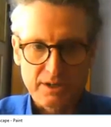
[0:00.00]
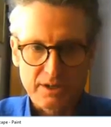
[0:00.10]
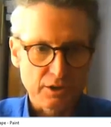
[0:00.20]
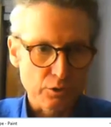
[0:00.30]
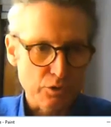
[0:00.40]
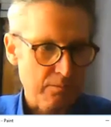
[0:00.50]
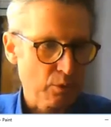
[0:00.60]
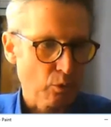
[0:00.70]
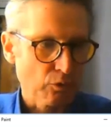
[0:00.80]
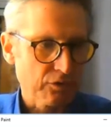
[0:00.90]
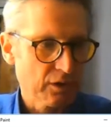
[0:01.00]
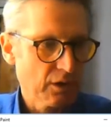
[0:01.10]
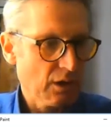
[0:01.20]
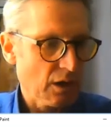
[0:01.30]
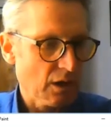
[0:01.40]
needing no support,
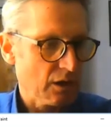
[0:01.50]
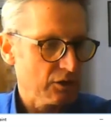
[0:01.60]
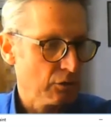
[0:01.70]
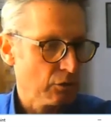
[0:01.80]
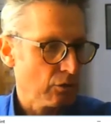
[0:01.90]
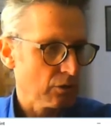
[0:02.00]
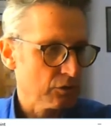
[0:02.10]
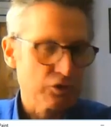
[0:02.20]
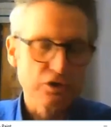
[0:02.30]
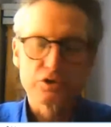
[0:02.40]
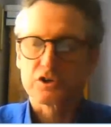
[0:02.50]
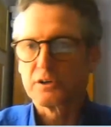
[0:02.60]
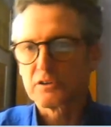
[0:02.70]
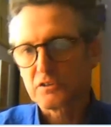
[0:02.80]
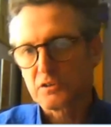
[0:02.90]
your
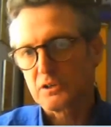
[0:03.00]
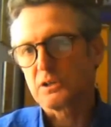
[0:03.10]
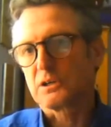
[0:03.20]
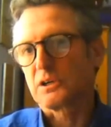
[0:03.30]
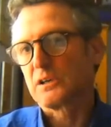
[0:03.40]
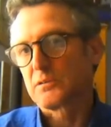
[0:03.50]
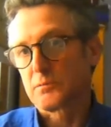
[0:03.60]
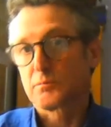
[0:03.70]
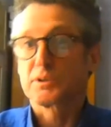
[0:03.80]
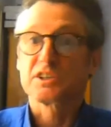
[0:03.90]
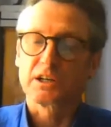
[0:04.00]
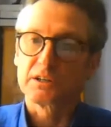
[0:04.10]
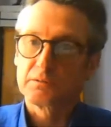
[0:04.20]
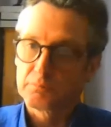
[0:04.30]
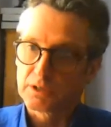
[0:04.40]
nutrients,
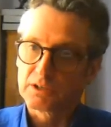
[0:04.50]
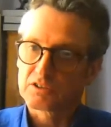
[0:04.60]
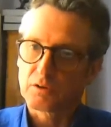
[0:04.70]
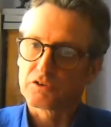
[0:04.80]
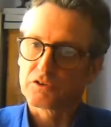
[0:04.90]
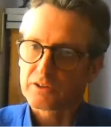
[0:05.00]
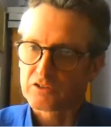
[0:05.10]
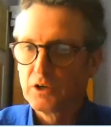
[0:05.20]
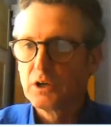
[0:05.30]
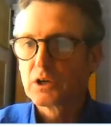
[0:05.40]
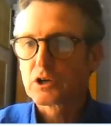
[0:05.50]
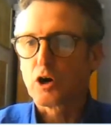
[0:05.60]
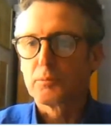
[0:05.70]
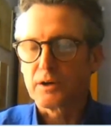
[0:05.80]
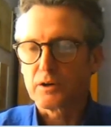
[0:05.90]
particularly in this context,
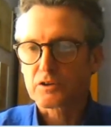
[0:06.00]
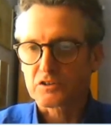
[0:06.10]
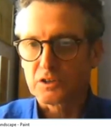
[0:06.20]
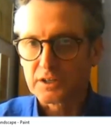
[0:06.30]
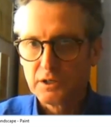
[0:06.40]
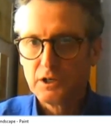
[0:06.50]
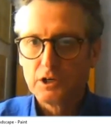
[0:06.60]
carbon dioxide,